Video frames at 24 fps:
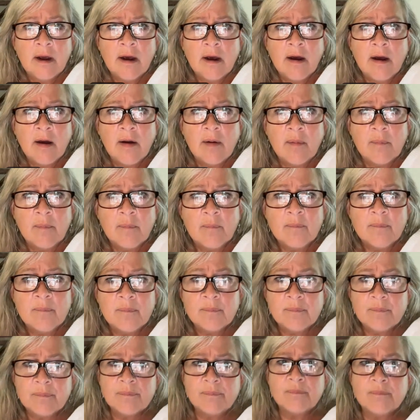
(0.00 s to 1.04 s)
far
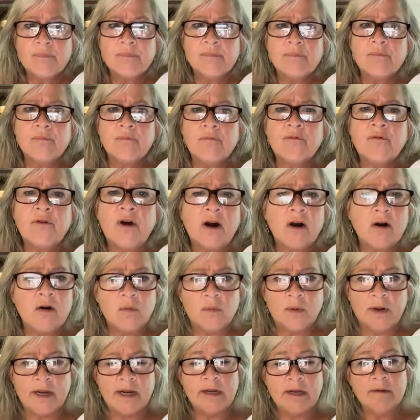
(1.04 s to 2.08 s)

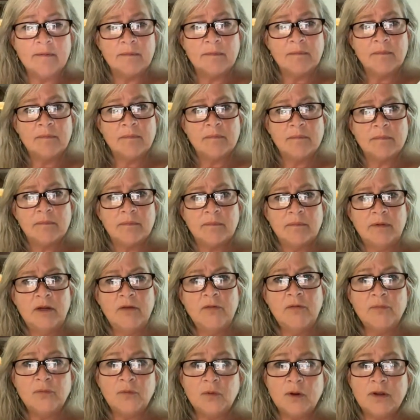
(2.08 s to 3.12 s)
away.
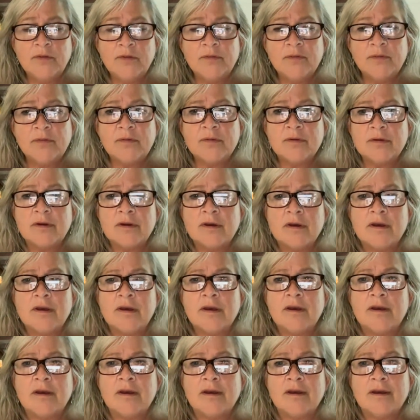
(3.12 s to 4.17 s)
His voice
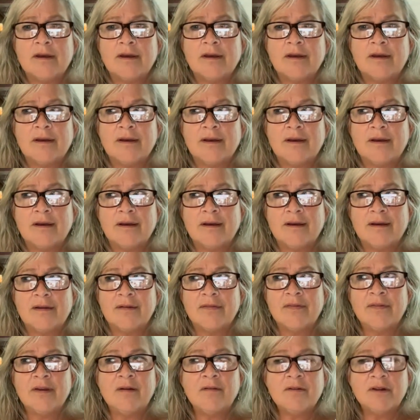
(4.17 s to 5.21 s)

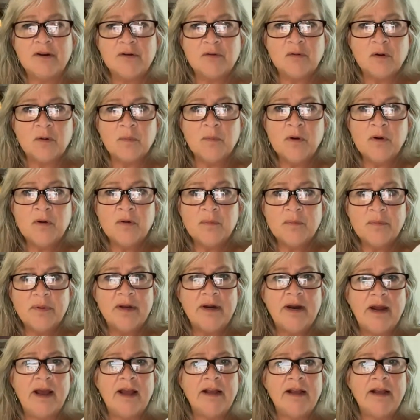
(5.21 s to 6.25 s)
sounded normal,
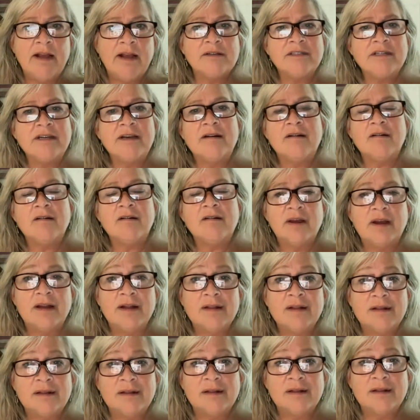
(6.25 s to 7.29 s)
but I could tell
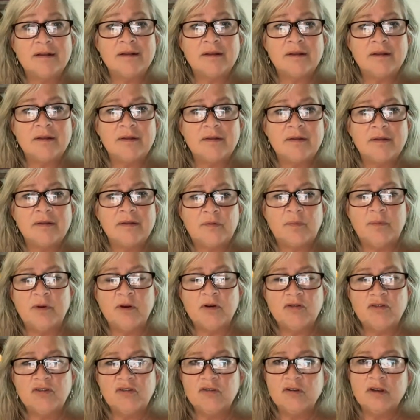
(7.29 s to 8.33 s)
that
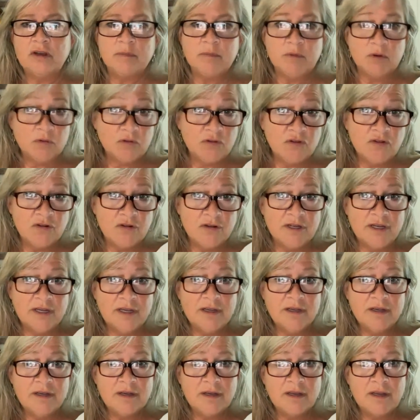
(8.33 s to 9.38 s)
spiritually,
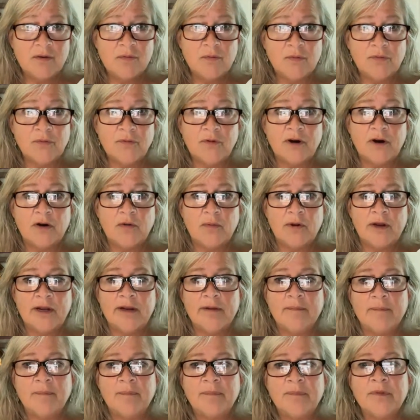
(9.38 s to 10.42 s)
emotionally, he was far
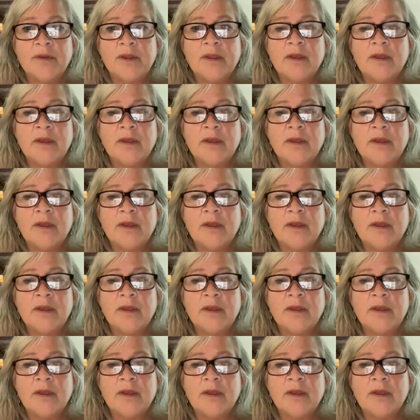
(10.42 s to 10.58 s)
away.